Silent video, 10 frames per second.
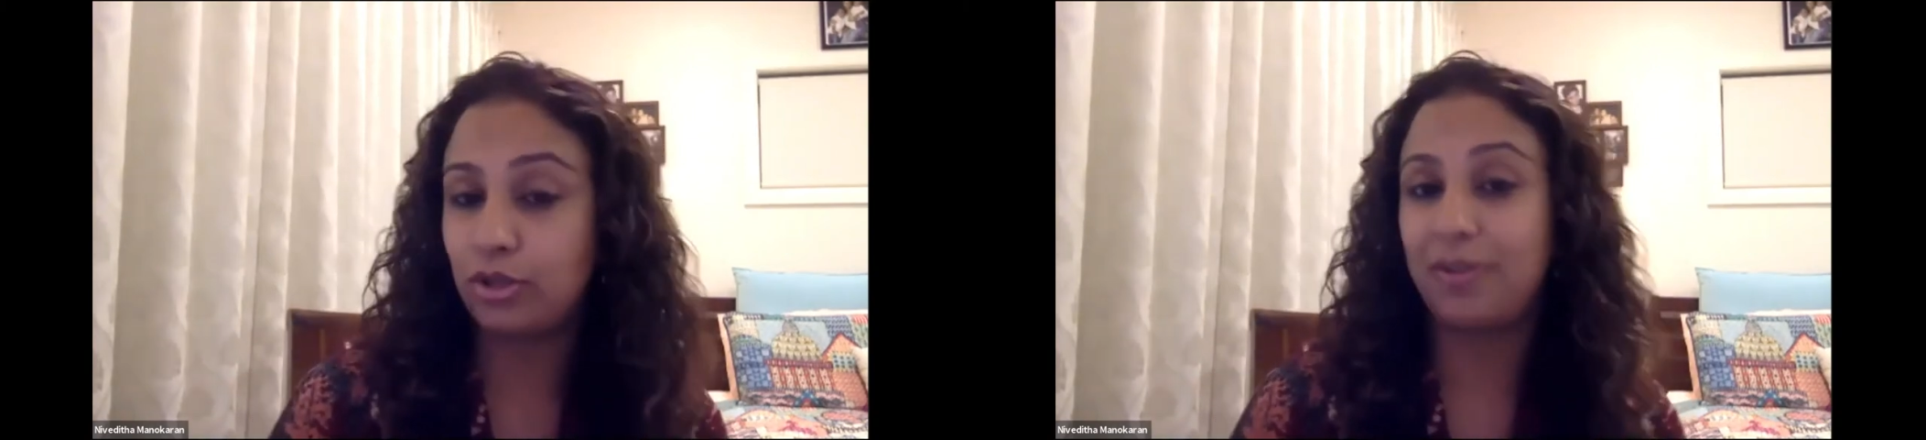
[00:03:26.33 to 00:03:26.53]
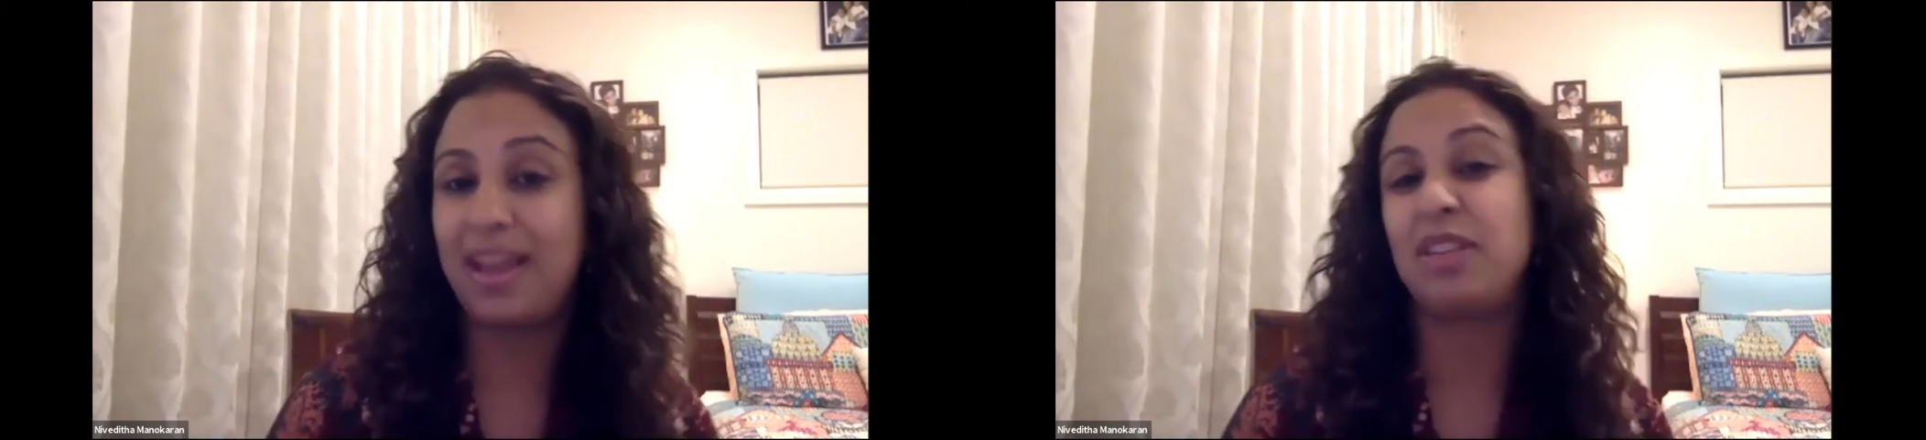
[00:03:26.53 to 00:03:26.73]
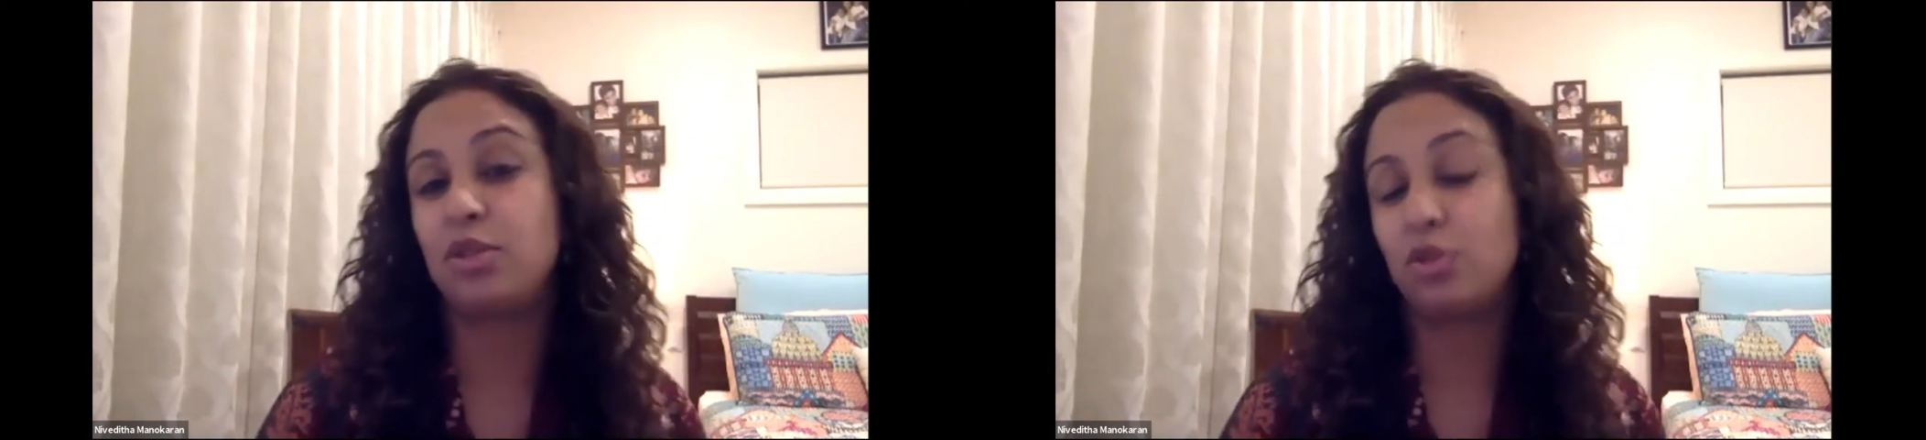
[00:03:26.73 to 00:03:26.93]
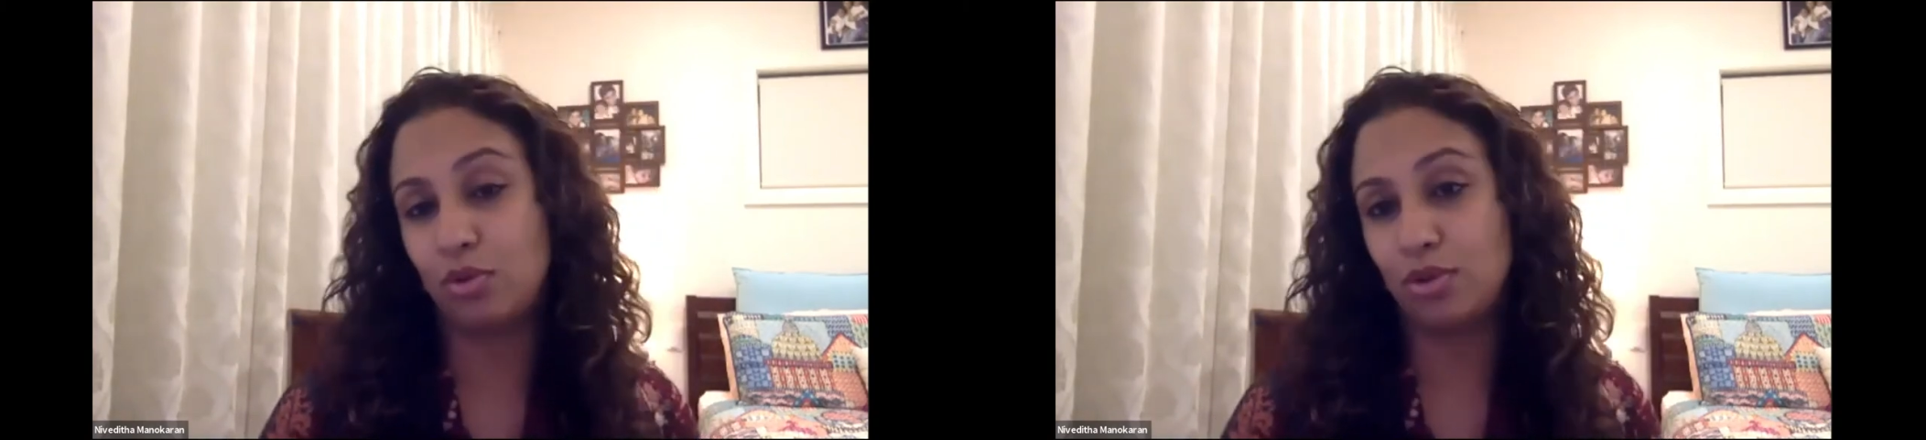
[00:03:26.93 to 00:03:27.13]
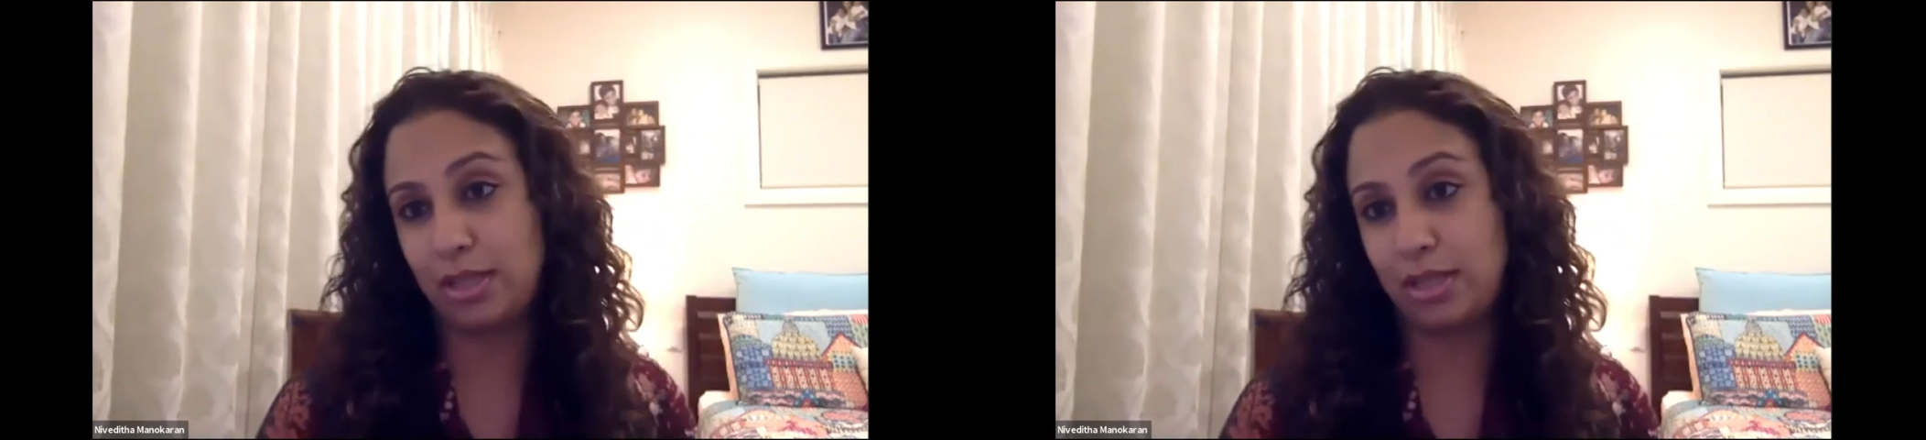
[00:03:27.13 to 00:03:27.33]
of having
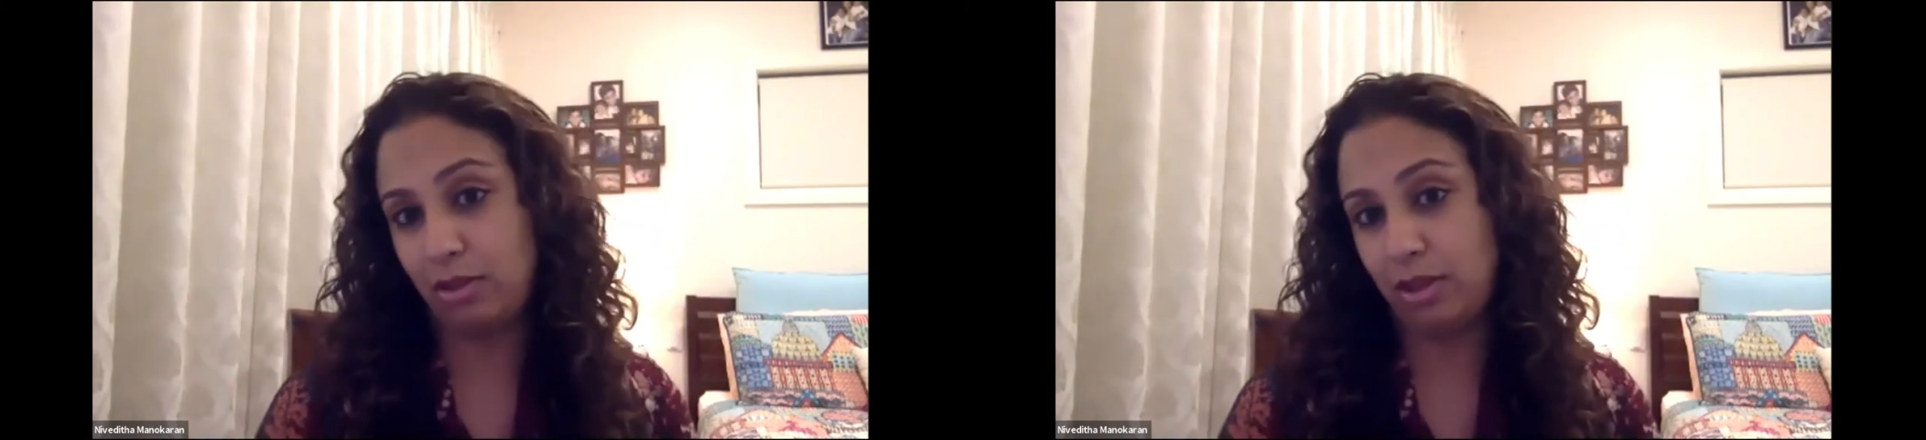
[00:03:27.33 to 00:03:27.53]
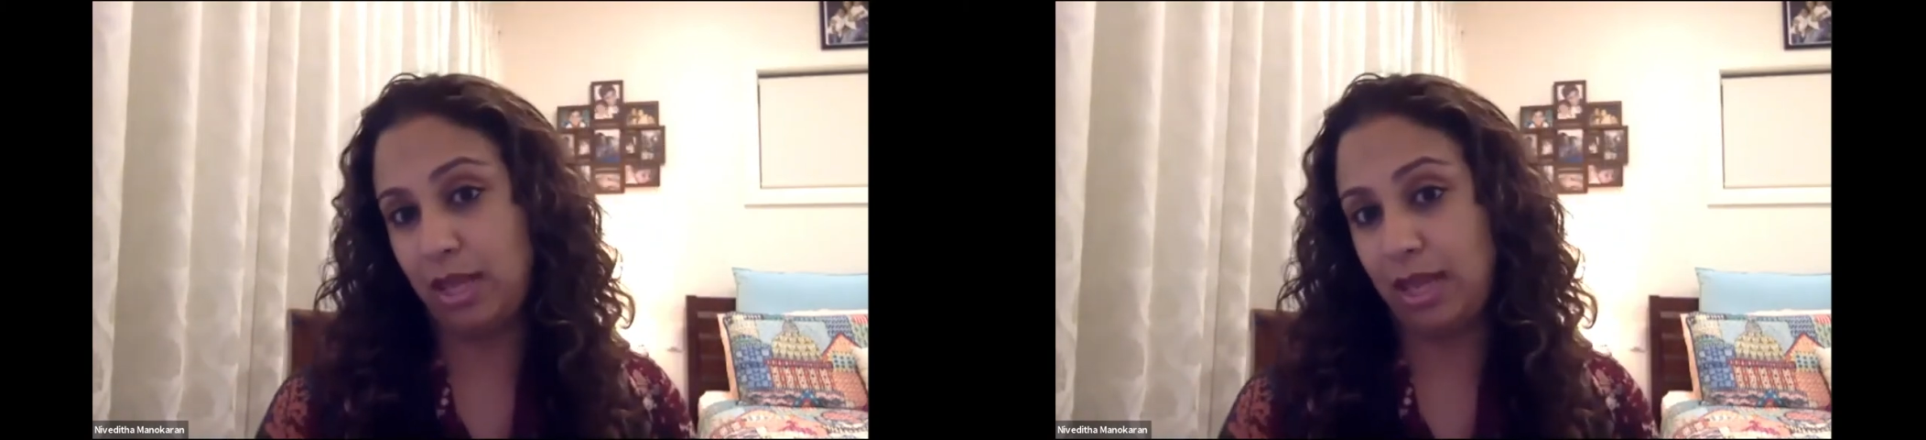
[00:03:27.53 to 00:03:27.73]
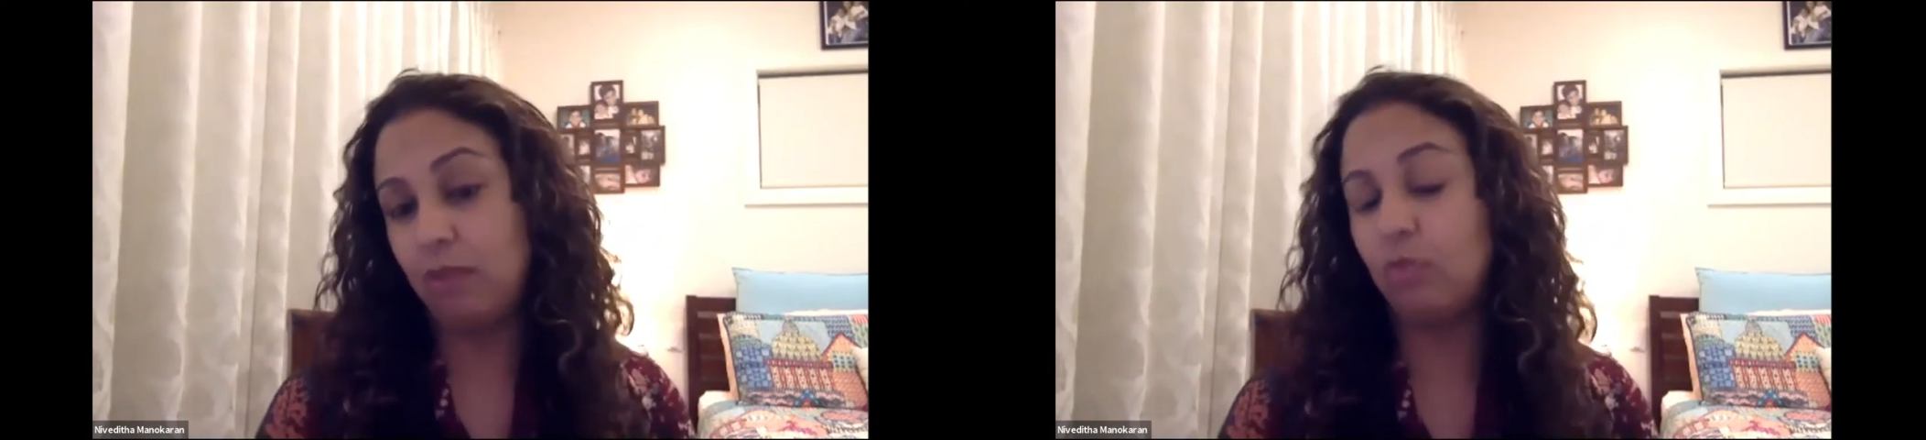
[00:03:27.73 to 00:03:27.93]
sores down there,